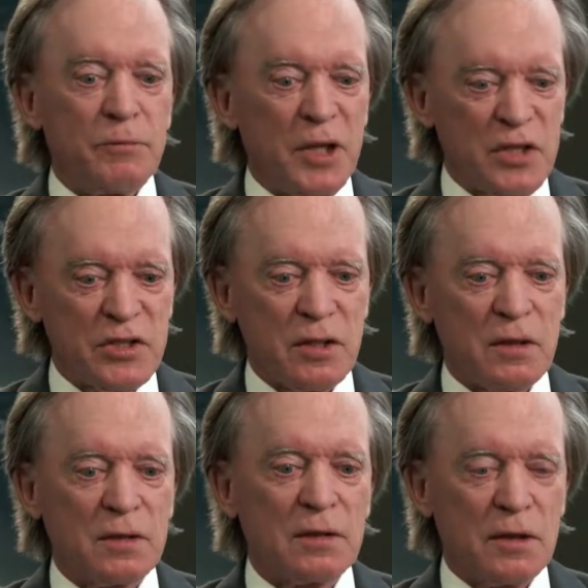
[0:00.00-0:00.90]

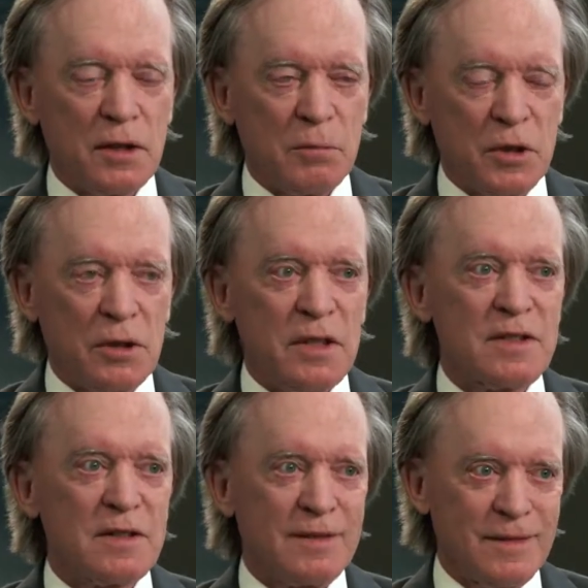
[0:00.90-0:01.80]
pension
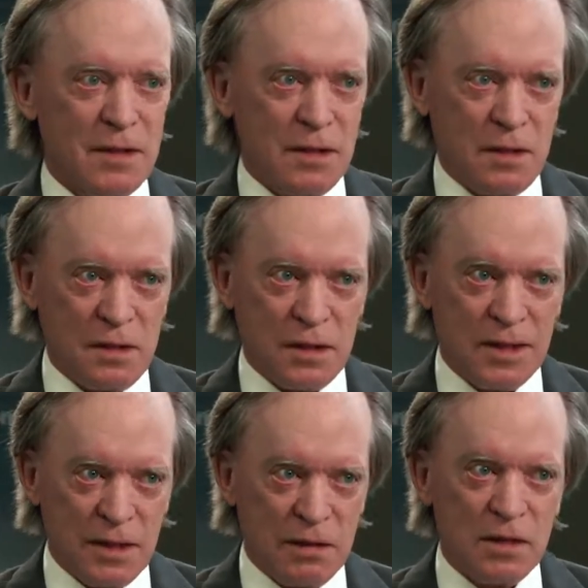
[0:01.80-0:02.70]
liabilities and
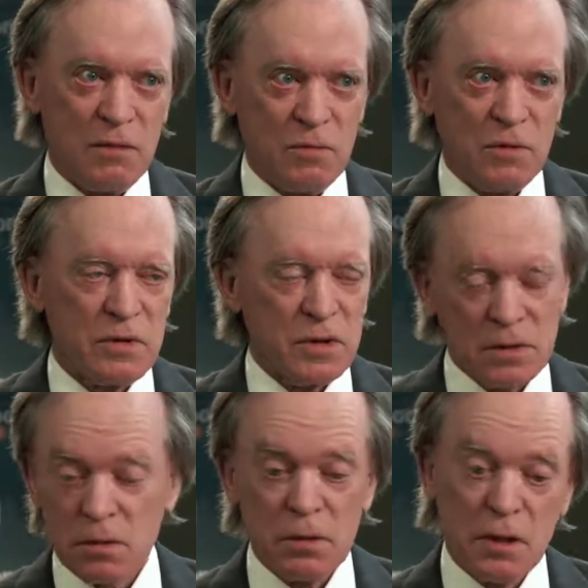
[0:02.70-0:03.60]
accounting rules and
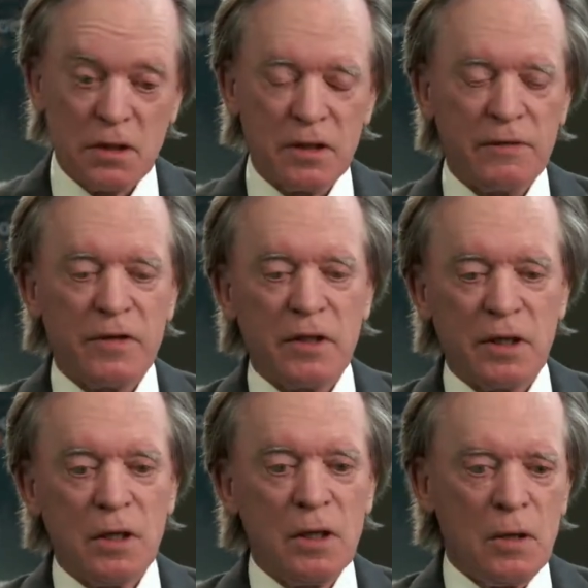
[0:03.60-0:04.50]
so on are
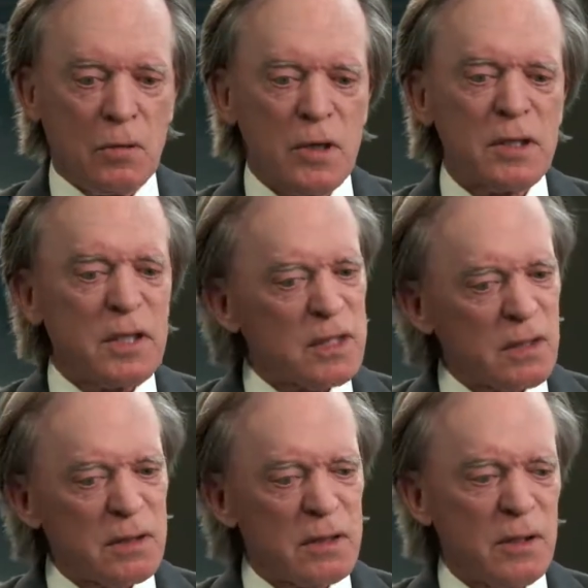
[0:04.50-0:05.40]
very risky.
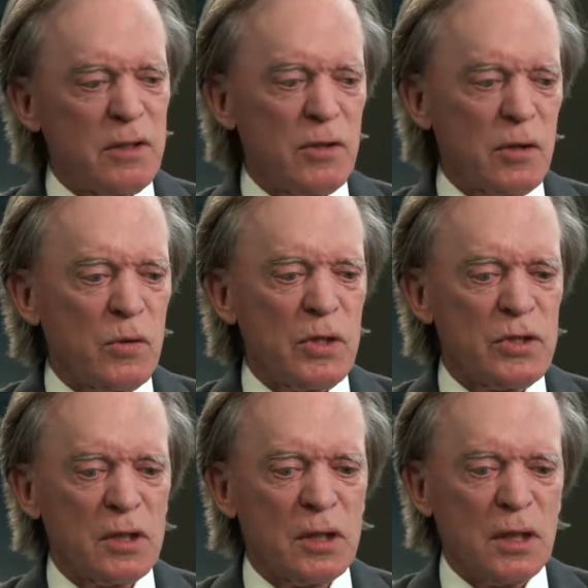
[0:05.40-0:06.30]
So to your
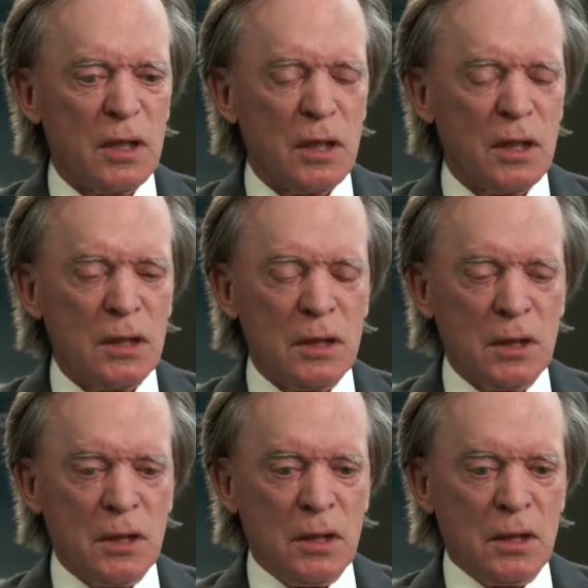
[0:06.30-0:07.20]
question,
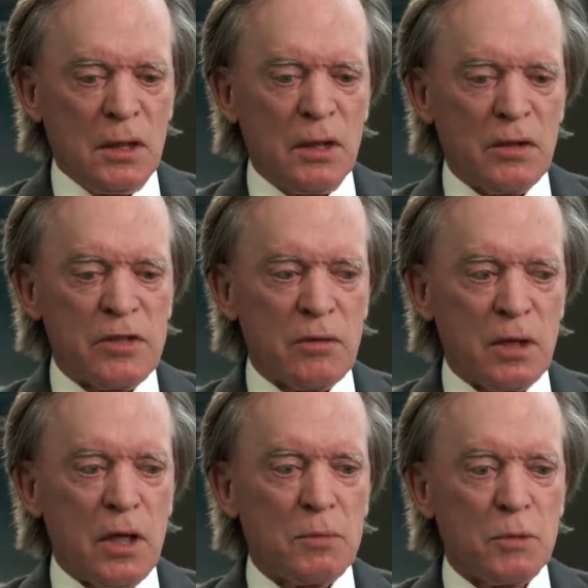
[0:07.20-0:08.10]
is there
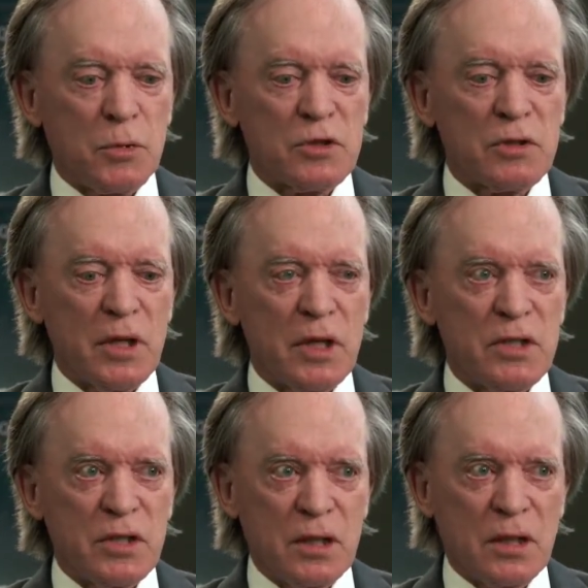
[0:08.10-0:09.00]
an optimal
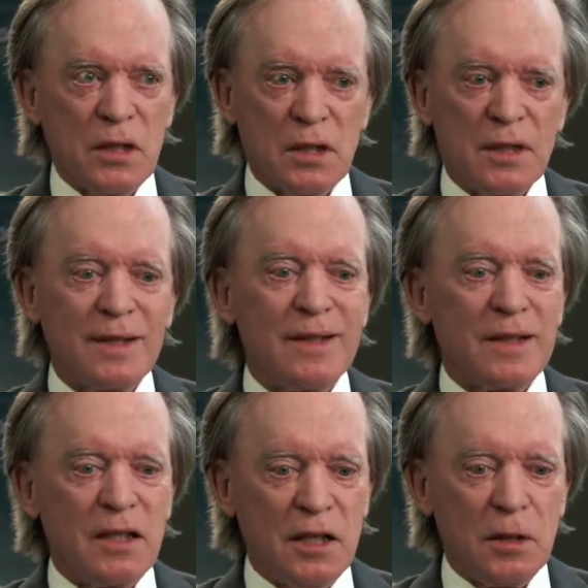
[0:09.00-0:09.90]
strategy?
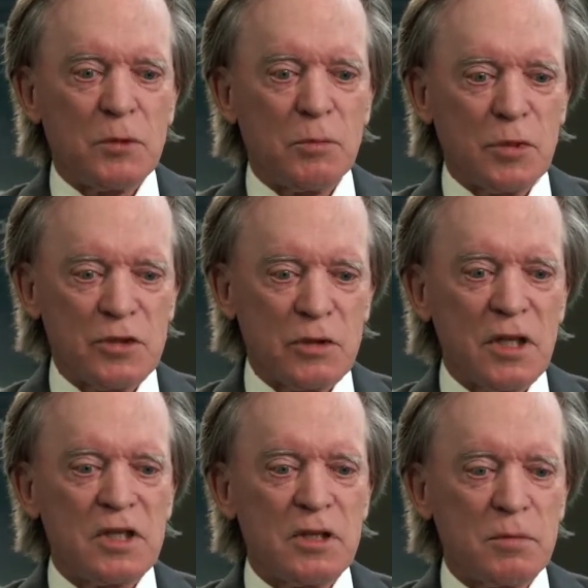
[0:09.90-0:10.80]
The optimal
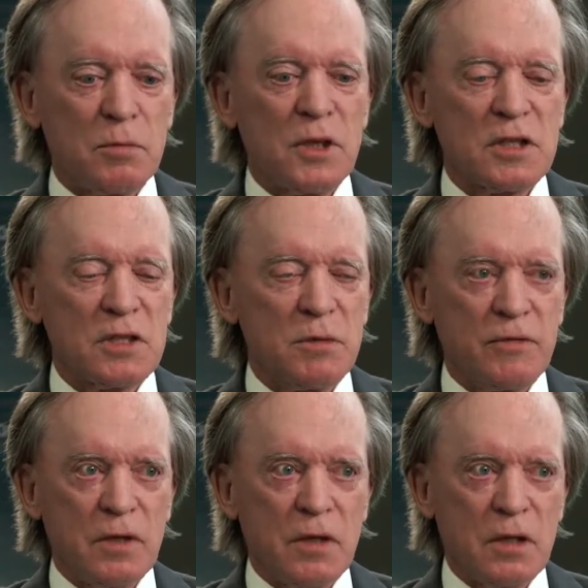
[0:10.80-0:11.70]
strategy is to be
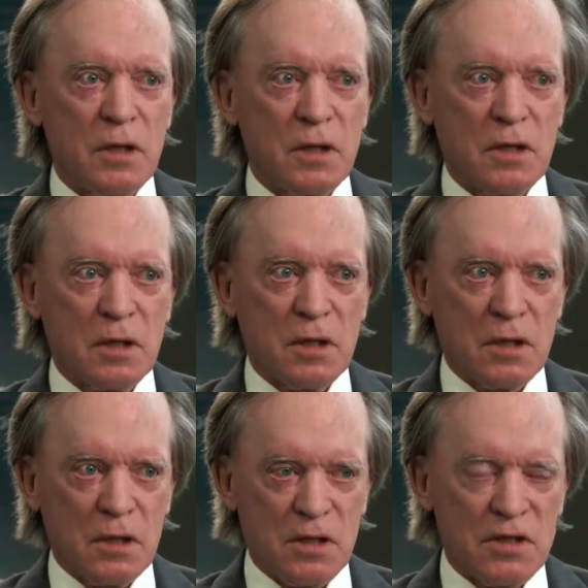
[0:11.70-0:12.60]
very
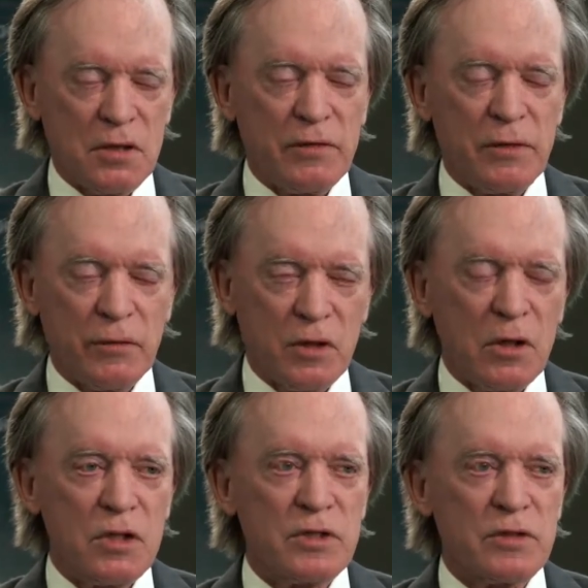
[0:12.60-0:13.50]
conservative and
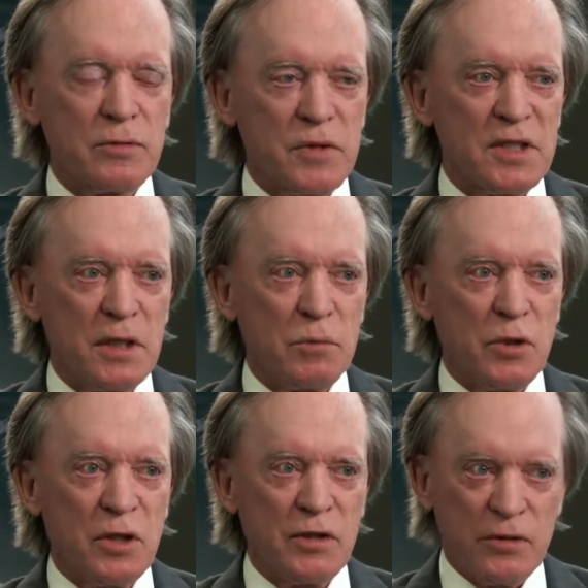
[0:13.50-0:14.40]
cautious from the
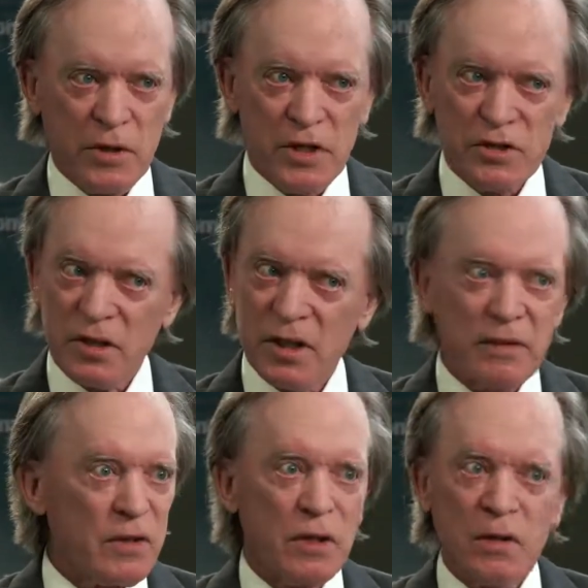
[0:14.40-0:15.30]
standpoint of duration,
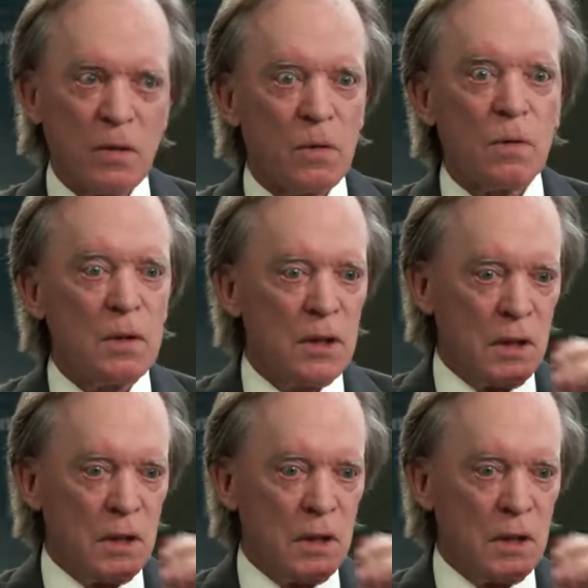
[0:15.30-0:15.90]
even though